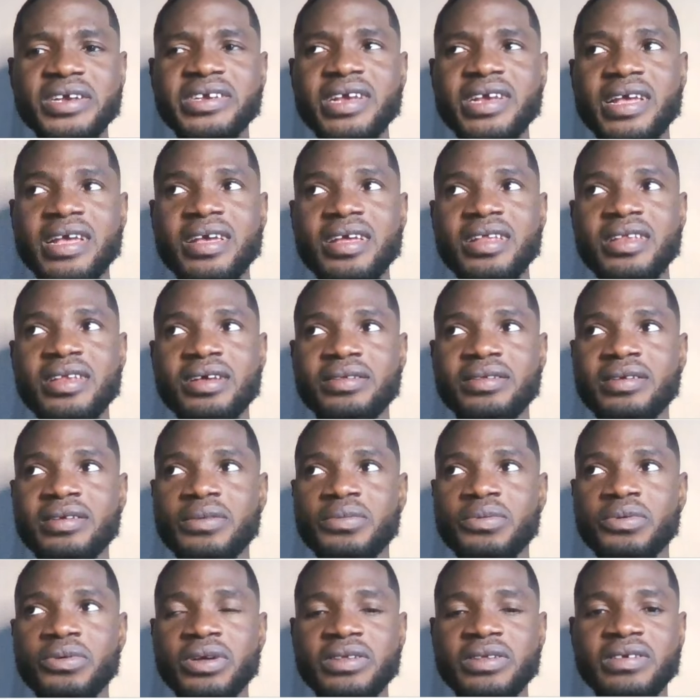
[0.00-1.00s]
I don't care
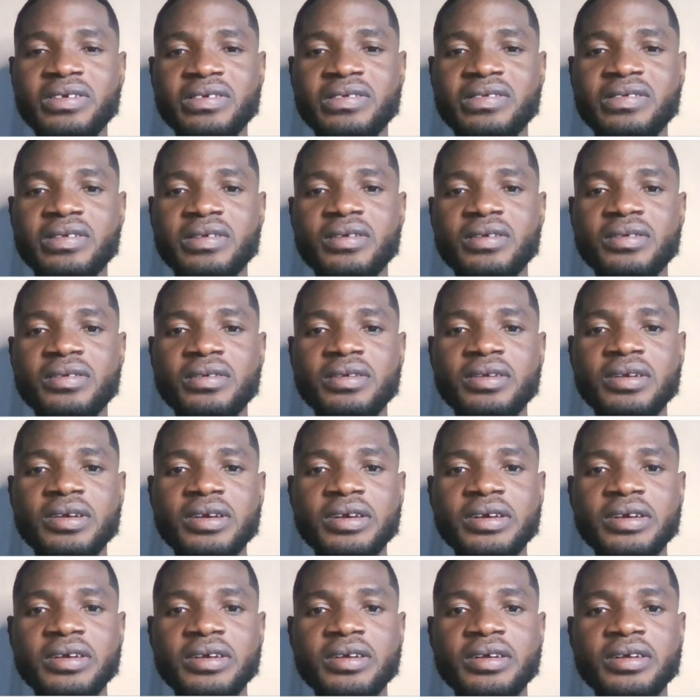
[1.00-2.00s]
about the money.
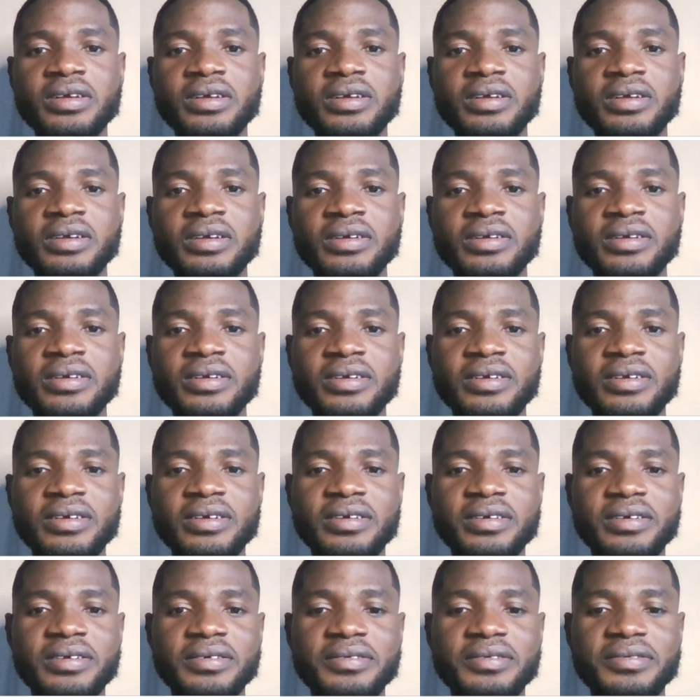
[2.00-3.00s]
You
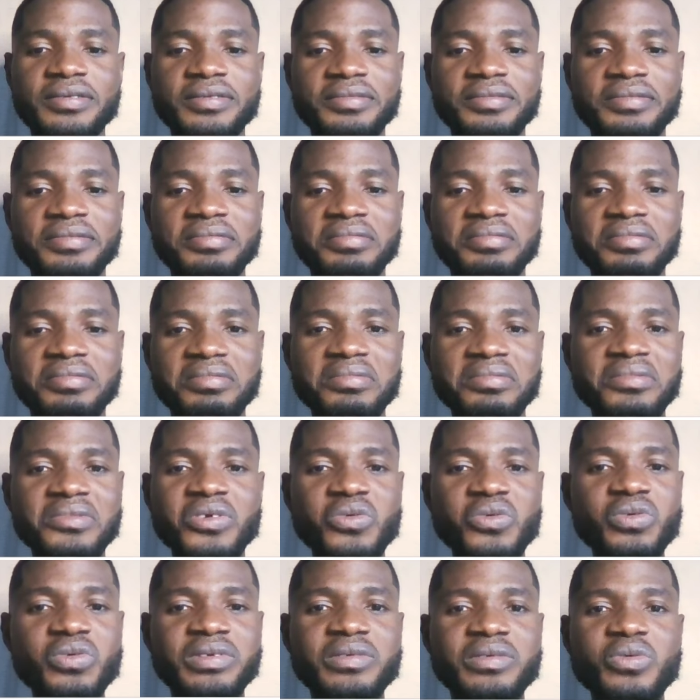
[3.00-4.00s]
can do whatever you want
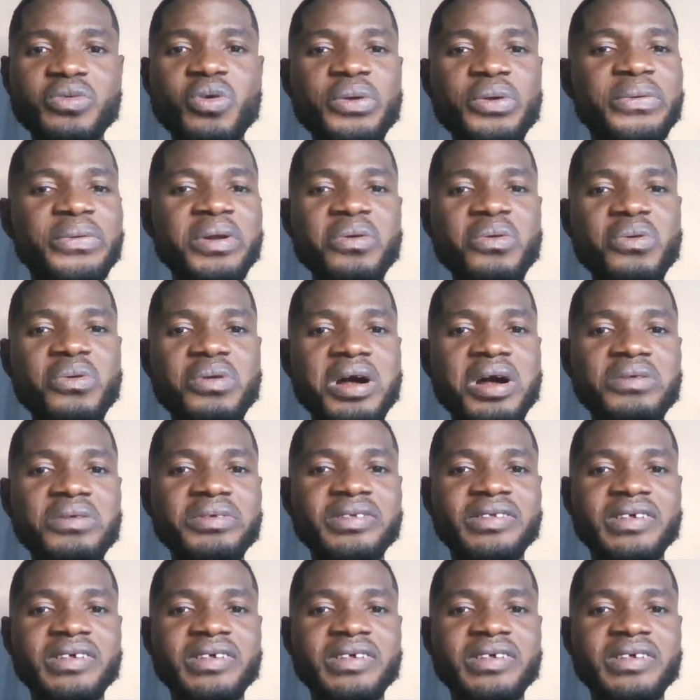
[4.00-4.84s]
to do with the money.